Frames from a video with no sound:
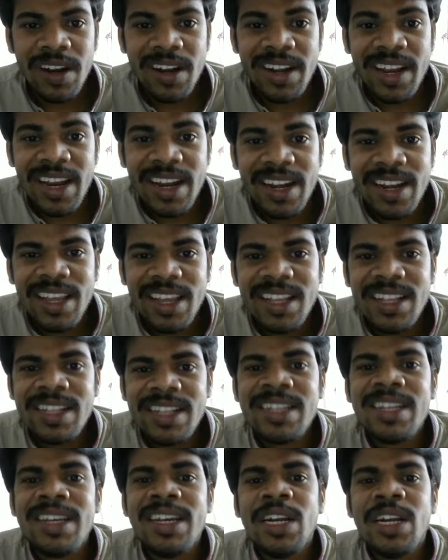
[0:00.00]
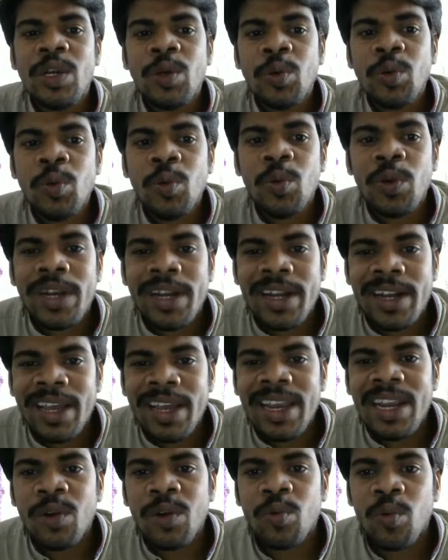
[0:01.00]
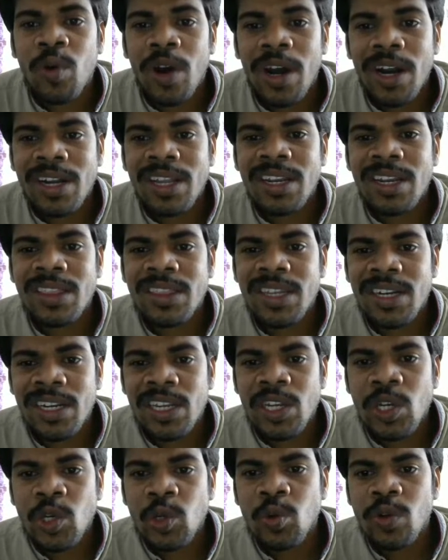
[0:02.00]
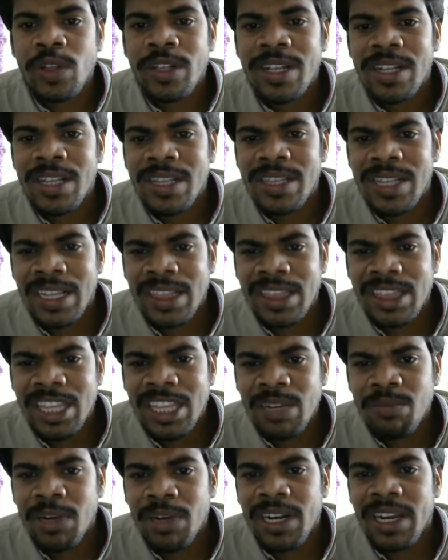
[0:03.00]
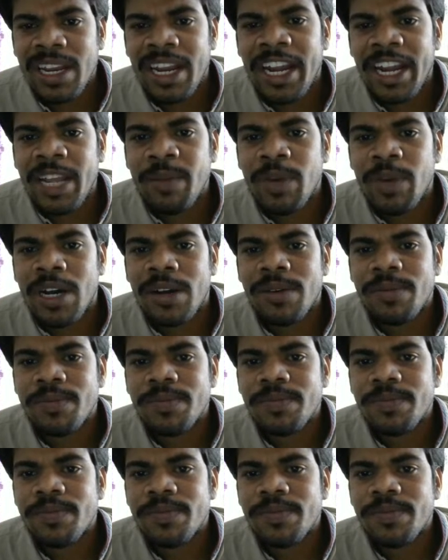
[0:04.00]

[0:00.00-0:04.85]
Tendency to retain water in the tissues is nothing but edema.